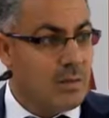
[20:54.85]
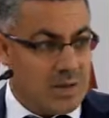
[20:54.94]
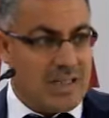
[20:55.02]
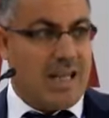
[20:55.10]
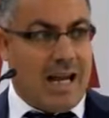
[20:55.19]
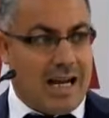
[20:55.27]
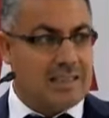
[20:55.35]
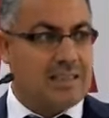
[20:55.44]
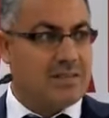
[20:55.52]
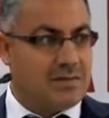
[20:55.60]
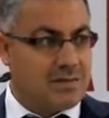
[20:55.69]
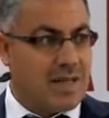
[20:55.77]
We say
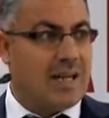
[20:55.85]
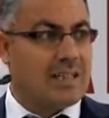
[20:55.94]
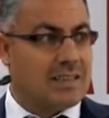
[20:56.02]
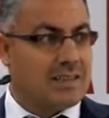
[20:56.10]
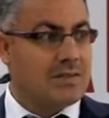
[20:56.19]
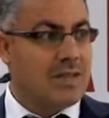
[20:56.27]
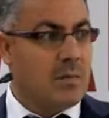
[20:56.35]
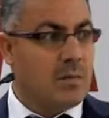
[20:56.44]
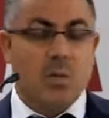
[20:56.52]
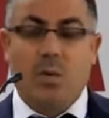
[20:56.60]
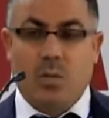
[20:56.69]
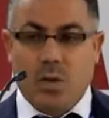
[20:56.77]
active,
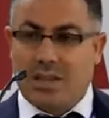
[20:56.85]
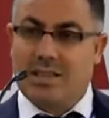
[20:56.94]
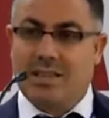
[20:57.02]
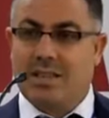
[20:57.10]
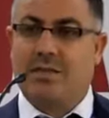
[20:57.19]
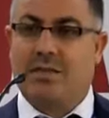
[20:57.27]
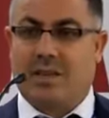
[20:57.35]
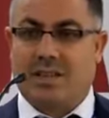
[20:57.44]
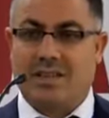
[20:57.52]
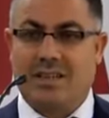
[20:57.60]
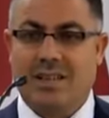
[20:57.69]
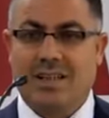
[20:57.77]
but what is the
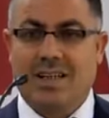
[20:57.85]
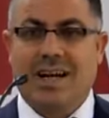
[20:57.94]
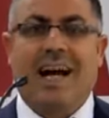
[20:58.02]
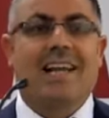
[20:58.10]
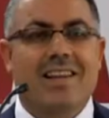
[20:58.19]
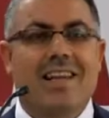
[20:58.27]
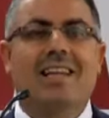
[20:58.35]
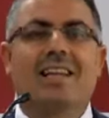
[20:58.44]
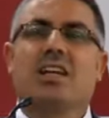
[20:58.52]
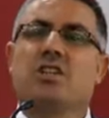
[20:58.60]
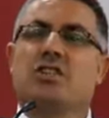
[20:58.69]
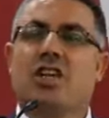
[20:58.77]
difference? And then
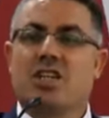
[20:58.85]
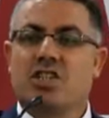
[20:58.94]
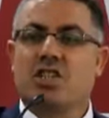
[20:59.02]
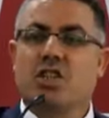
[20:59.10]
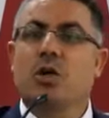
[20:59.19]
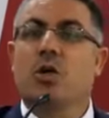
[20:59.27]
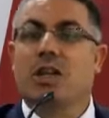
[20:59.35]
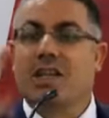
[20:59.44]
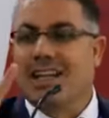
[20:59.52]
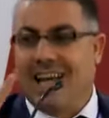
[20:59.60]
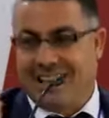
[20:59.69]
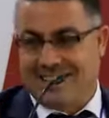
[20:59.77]
judge your
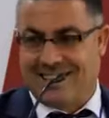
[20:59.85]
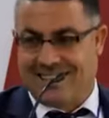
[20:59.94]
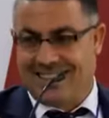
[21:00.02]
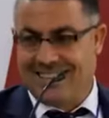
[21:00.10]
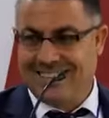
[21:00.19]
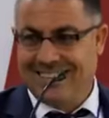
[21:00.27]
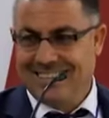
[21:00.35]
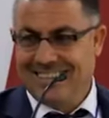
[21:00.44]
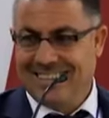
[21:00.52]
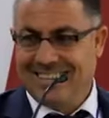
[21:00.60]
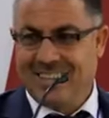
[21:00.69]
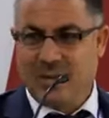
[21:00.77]
class,
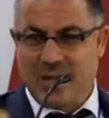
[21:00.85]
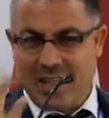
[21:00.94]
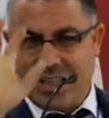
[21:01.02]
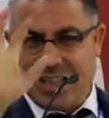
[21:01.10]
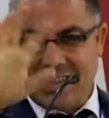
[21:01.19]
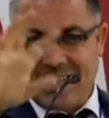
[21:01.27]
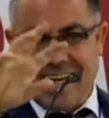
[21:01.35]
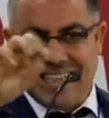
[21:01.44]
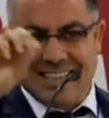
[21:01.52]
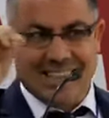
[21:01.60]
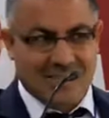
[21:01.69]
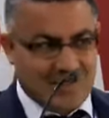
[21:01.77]
whether it is
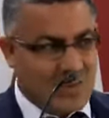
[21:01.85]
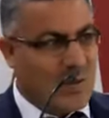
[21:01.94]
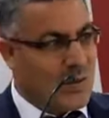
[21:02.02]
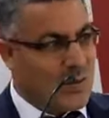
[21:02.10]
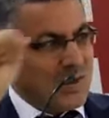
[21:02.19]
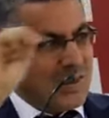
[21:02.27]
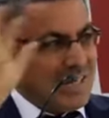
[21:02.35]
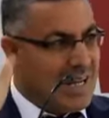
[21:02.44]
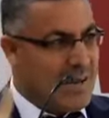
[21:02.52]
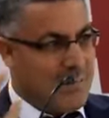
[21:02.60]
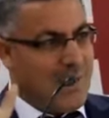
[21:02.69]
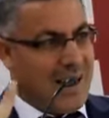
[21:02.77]
active or
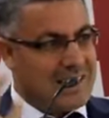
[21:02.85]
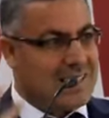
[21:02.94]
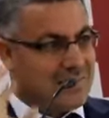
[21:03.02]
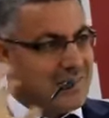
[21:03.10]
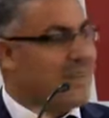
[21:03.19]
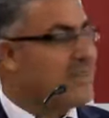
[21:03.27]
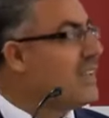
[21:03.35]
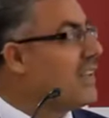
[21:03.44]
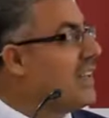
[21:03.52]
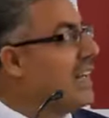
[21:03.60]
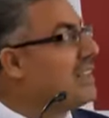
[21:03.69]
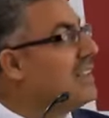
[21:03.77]
passive after
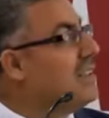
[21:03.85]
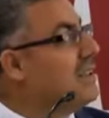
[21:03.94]
that.